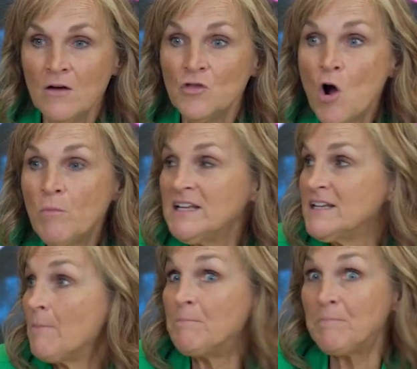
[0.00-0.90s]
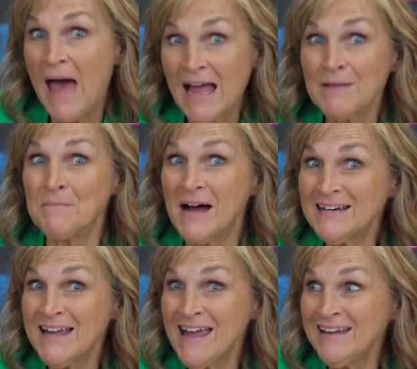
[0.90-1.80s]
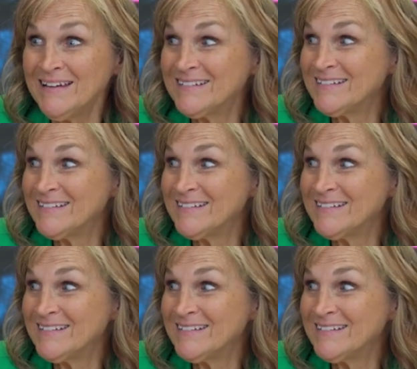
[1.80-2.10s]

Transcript: Nobody, back in my day,